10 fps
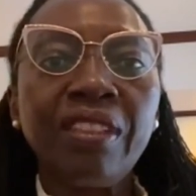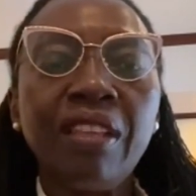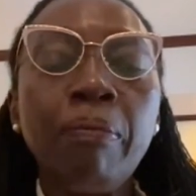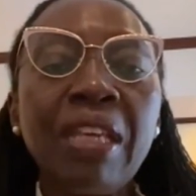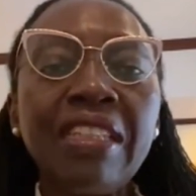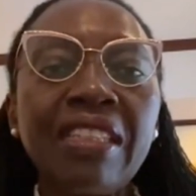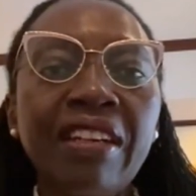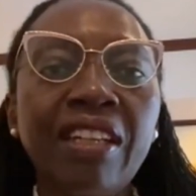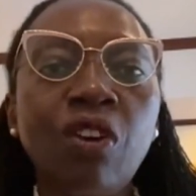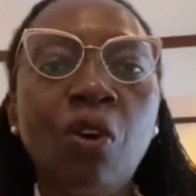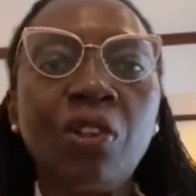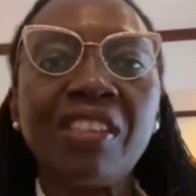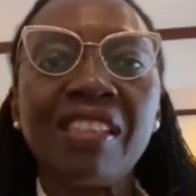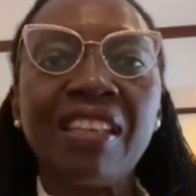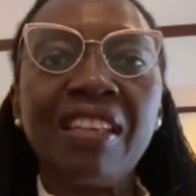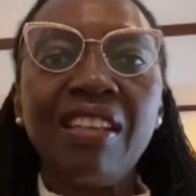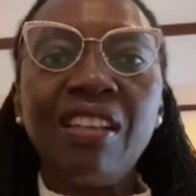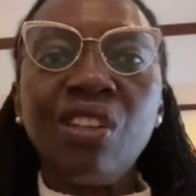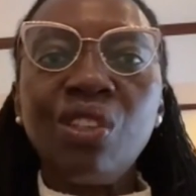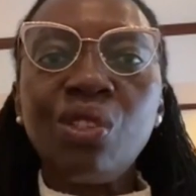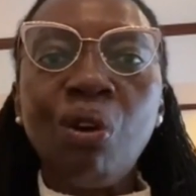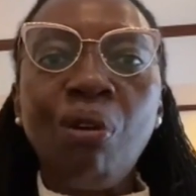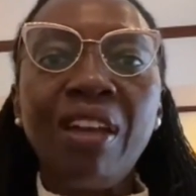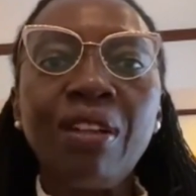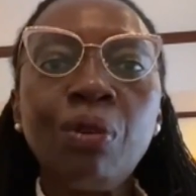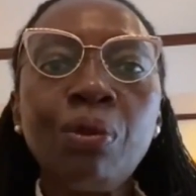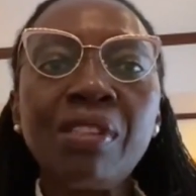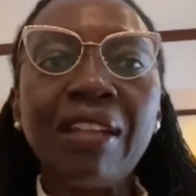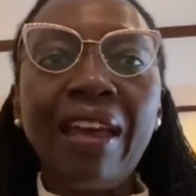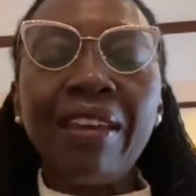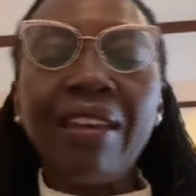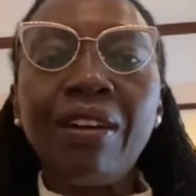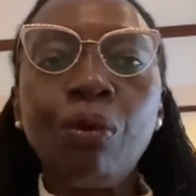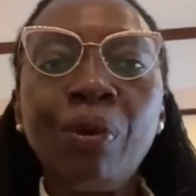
in the military courts. So it looks like